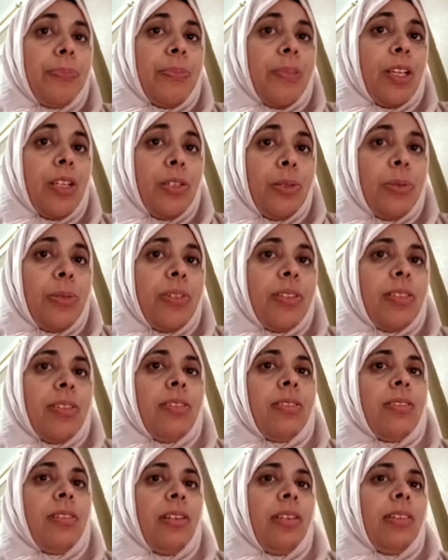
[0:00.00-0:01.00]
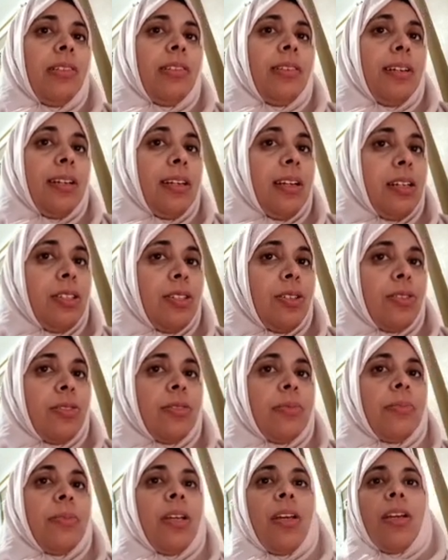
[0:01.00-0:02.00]
used in the
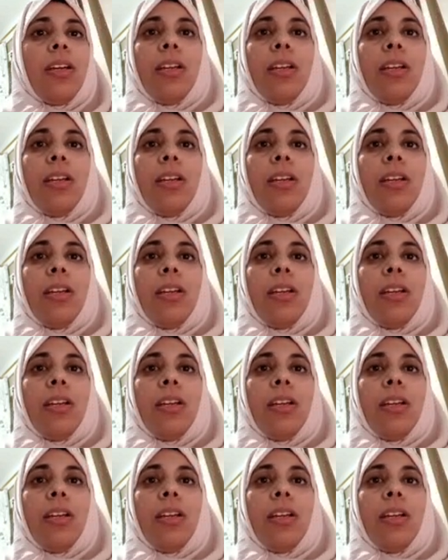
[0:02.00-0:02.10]
classroom